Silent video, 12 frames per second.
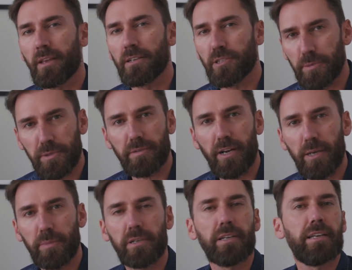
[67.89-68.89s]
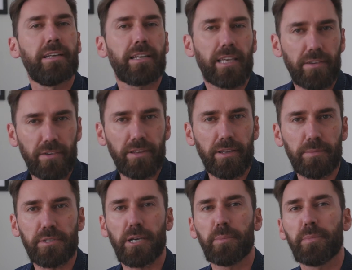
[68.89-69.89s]
Subscribe, give it a
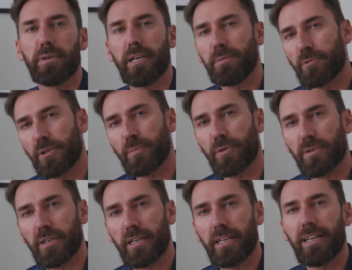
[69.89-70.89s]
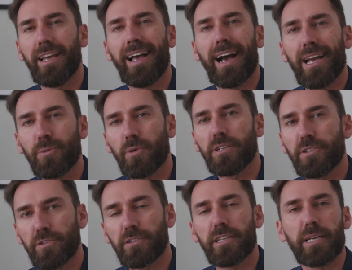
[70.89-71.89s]
thumbs up, and more importantly, I want
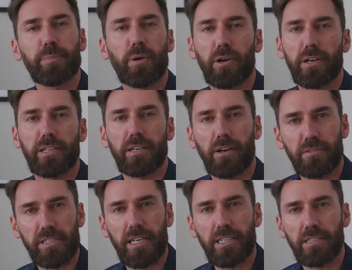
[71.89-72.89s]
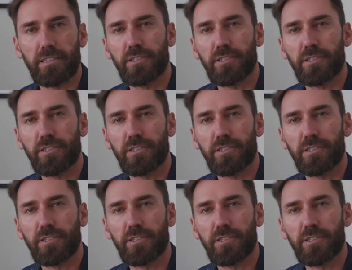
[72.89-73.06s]
you to take part in the conversation.